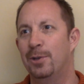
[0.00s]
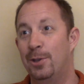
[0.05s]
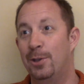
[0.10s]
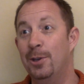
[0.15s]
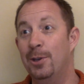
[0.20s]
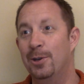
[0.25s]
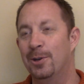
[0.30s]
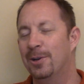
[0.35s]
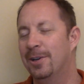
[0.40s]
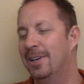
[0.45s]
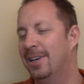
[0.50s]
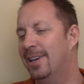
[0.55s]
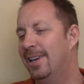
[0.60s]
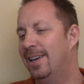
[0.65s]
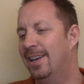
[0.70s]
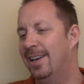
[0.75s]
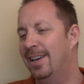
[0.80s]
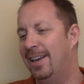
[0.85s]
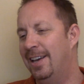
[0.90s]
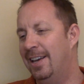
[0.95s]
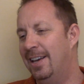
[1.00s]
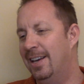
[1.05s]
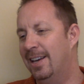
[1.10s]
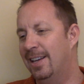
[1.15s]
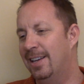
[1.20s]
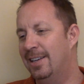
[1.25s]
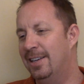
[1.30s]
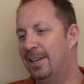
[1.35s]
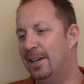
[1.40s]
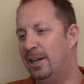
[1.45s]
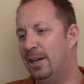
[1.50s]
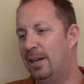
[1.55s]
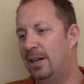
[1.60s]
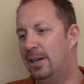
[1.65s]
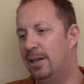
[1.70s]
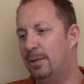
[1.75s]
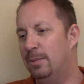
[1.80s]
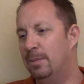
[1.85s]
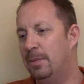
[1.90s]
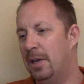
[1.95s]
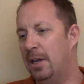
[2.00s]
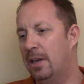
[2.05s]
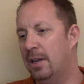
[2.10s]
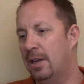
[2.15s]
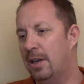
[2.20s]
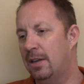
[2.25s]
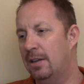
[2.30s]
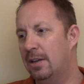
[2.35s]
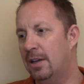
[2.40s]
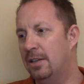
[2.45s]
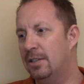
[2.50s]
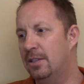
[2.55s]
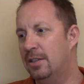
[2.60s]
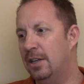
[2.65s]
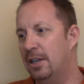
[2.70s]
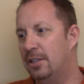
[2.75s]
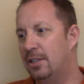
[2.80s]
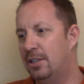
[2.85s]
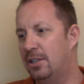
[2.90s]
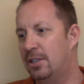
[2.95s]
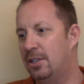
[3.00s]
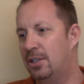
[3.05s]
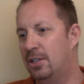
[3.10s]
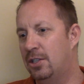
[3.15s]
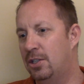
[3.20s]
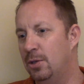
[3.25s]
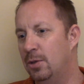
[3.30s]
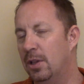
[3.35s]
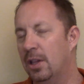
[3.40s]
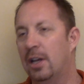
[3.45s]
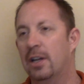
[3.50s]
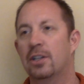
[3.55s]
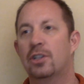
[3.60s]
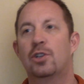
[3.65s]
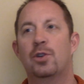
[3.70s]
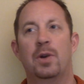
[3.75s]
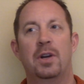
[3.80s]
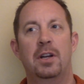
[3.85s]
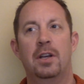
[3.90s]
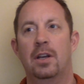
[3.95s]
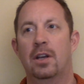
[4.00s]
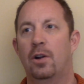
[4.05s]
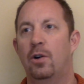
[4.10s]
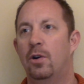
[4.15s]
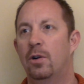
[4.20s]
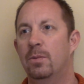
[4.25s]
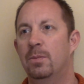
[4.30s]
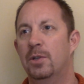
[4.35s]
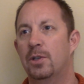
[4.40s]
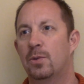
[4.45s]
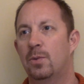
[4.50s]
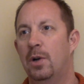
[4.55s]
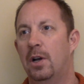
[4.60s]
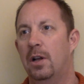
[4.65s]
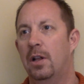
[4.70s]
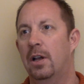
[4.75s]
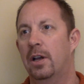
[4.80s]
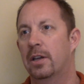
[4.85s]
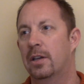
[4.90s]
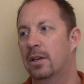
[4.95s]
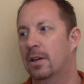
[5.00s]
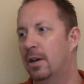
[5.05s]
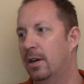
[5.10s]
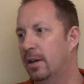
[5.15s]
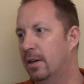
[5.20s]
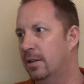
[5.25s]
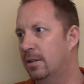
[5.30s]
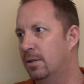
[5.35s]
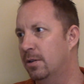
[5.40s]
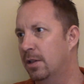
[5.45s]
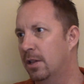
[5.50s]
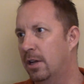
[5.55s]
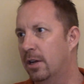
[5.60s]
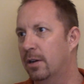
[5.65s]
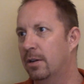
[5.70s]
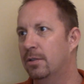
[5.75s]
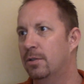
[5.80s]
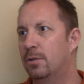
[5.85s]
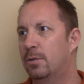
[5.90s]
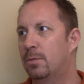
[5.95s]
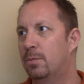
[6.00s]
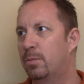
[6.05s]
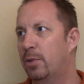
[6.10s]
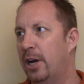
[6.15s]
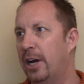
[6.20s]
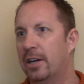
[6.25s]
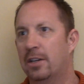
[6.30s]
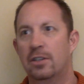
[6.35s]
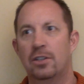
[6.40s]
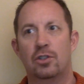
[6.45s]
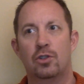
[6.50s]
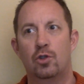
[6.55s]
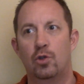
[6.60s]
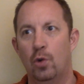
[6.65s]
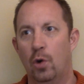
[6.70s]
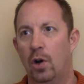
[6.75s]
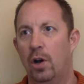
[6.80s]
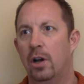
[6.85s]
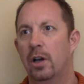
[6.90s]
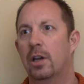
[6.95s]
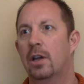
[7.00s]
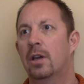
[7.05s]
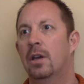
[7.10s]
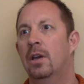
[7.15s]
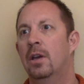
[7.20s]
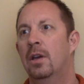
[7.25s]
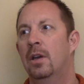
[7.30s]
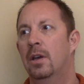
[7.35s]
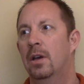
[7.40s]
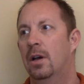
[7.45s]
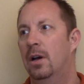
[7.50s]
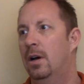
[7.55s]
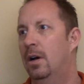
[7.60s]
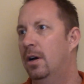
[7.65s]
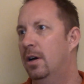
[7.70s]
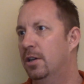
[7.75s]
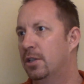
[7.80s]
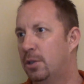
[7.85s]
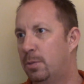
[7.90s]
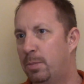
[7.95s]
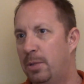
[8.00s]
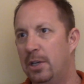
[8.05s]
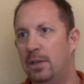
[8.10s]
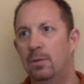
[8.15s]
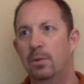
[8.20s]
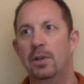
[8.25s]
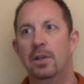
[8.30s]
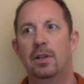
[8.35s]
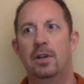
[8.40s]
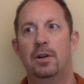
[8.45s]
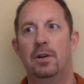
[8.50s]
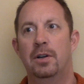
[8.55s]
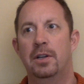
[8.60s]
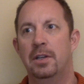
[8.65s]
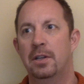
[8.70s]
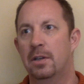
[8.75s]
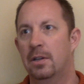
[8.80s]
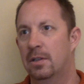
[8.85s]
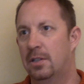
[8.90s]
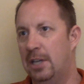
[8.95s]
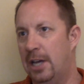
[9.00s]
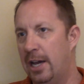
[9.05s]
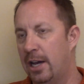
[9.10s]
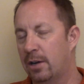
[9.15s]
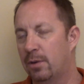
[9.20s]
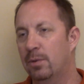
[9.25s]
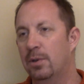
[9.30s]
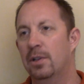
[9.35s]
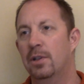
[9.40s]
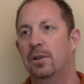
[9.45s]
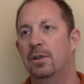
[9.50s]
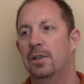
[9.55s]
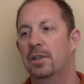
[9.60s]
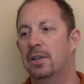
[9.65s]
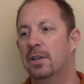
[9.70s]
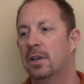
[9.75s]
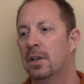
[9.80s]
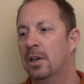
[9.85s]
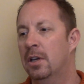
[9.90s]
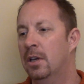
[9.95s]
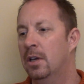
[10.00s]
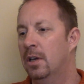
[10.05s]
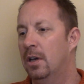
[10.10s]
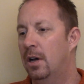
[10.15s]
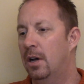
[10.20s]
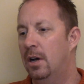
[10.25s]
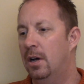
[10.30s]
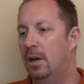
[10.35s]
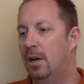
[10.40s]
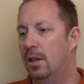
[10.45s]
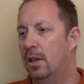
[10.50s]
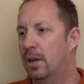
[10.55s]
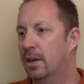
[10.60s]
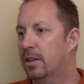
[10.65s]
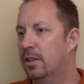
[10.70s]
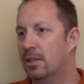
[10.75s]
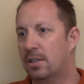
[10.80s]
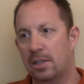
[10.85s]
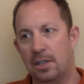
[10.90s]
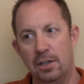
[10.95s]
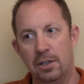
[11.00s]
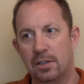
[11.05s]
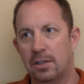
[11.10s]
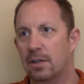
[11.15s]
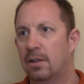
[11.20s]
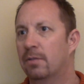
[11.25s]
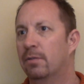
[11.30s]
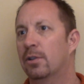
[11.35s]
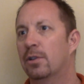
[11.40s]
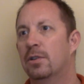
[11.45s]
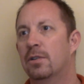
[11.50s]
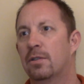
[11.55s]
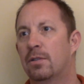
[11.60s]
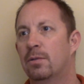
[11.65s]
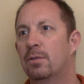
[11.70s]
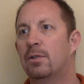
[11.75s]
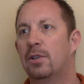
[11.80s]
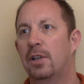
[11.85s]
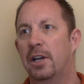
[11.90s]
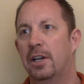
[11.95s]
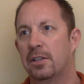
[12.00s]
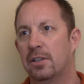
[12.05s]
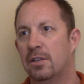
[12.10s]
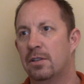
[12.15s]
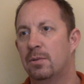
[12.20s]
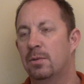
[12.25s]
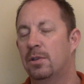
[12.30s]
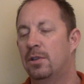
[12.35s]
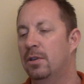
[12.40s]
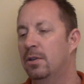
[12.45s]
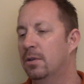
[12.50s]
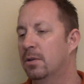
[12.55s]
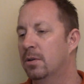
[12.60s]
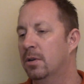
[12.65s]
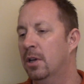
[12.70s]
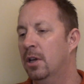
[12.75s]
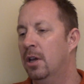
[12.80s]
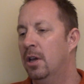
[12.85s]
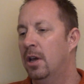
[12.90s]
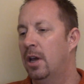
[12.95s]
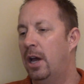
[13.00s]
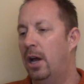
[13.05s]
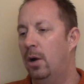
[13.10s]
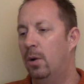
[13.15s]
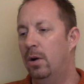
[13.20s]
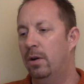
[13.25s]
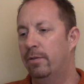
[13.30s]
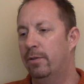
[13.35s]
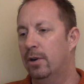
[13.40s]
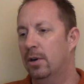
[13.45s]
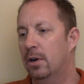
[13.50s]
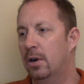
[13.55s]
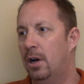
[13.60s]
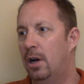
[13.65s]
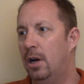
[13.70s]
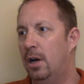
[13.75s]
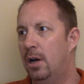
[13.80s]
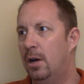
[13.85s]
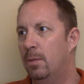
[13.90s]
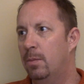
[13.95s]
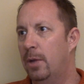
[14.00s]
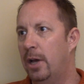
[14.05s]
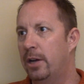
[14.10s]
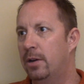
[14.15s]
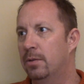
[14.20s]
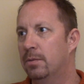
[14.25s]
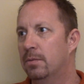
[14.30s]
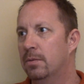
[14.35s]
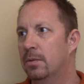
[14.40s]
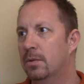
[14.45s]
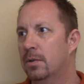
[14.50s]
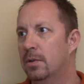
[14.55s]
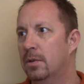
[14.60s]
you, and I do a lot of training at home as well. I do a lot of practice drawing, speed reloading, tack reloading, a lot of the skills that I've learned through classes with you. However, I don't